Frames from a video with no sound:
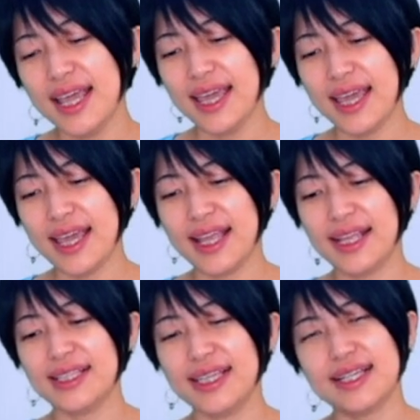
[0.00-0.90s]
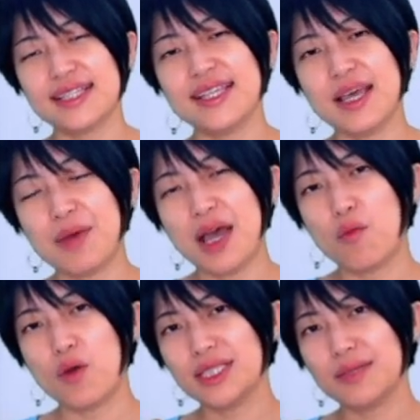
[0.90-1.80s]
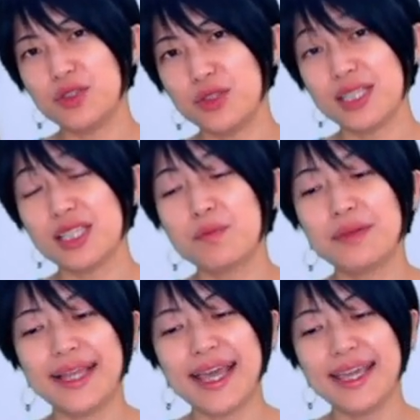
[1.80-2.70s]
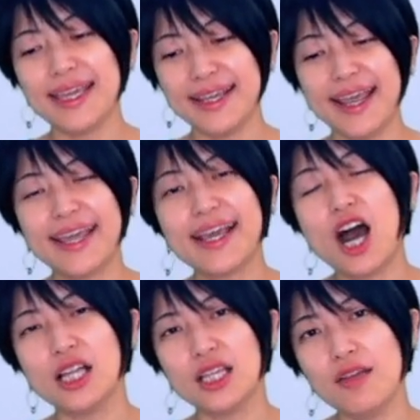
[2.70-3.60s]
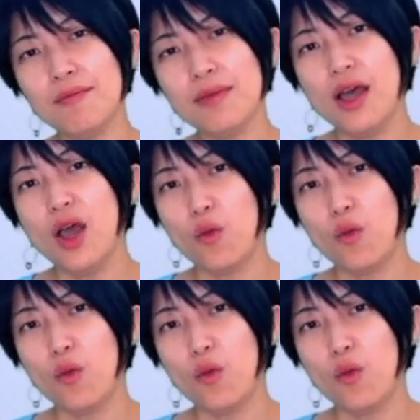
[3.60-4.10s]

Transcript: and except I want them to display in a column,